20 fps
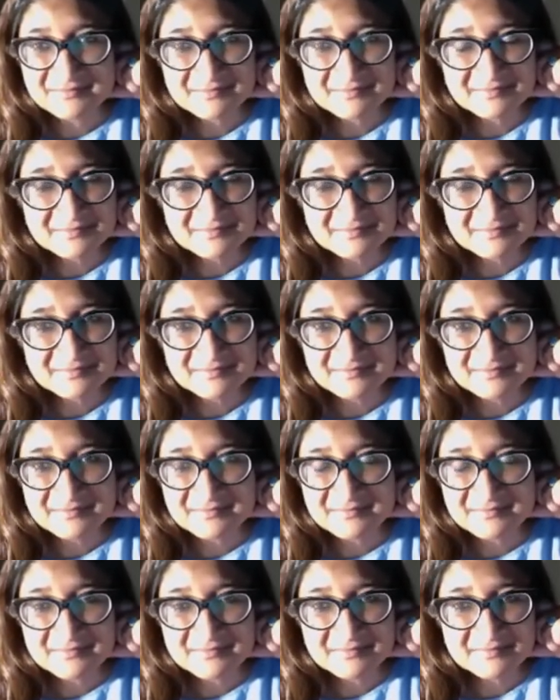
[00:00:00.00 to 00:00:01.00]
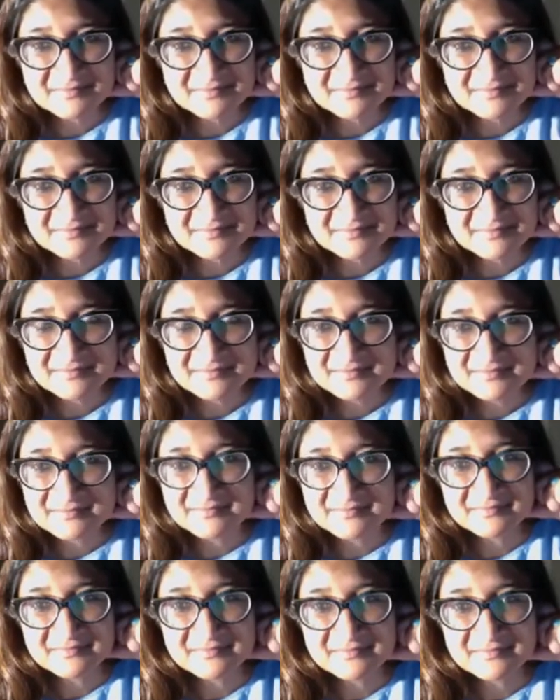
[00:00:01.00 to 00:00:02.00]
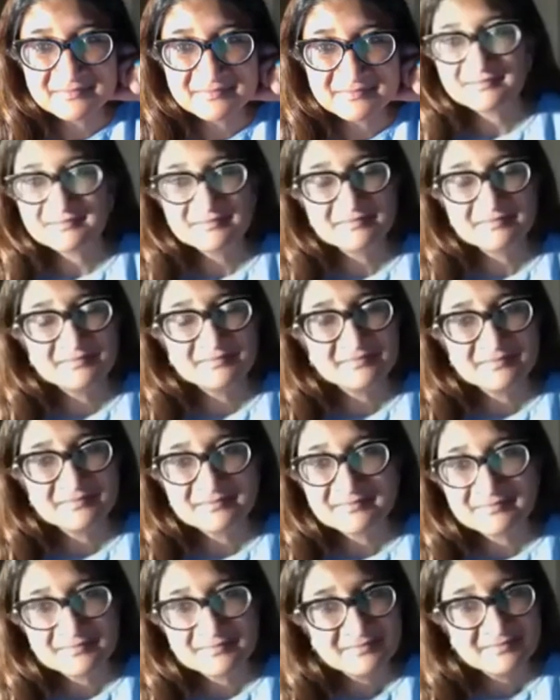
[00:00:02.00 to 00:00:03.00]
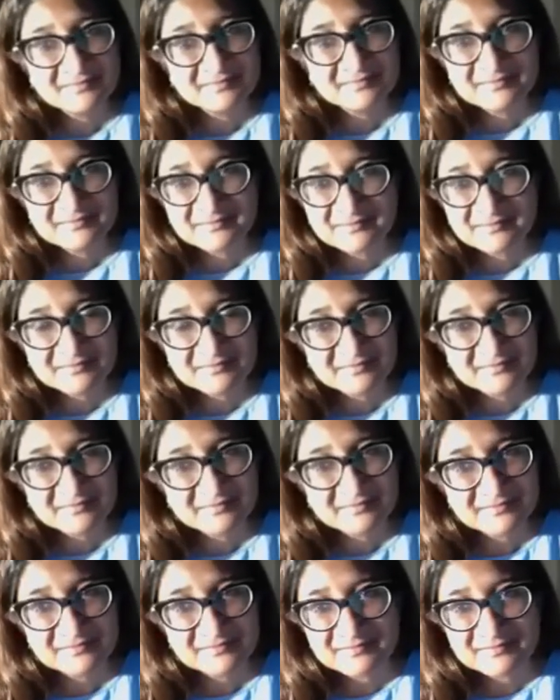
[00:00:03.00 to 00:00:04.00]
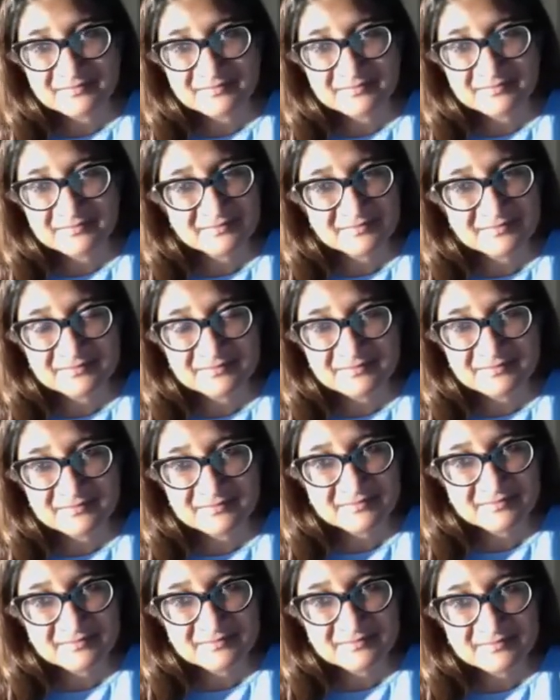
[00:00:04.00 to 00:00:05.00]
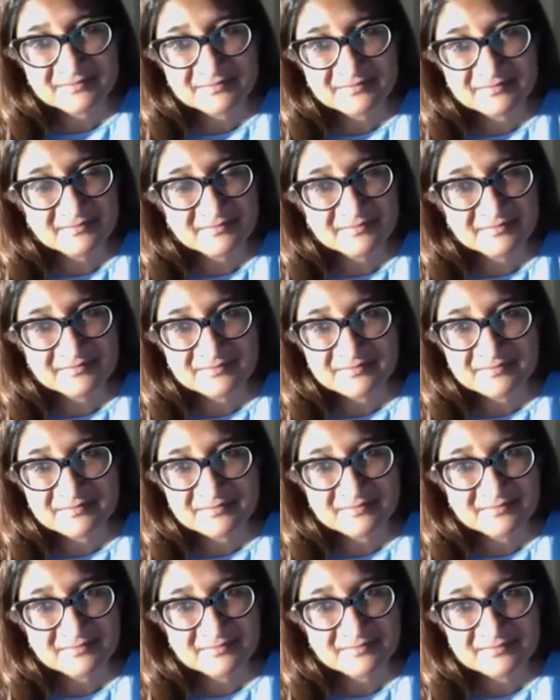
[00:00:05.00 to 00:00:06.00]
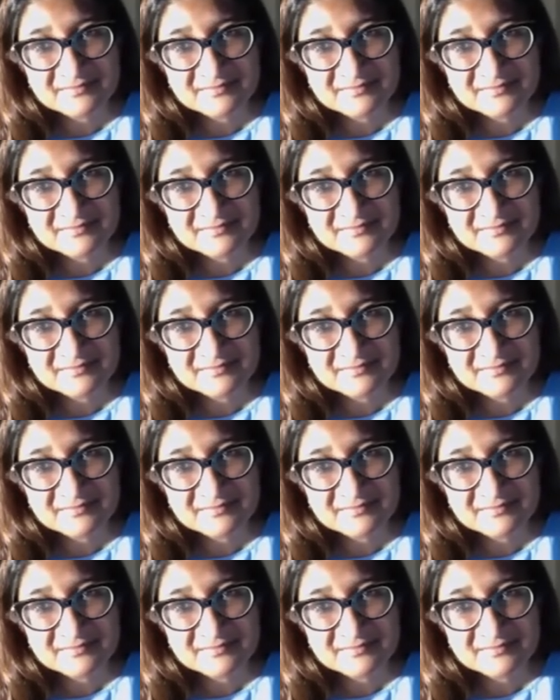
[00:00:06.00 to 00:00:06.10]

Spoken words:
[no speech]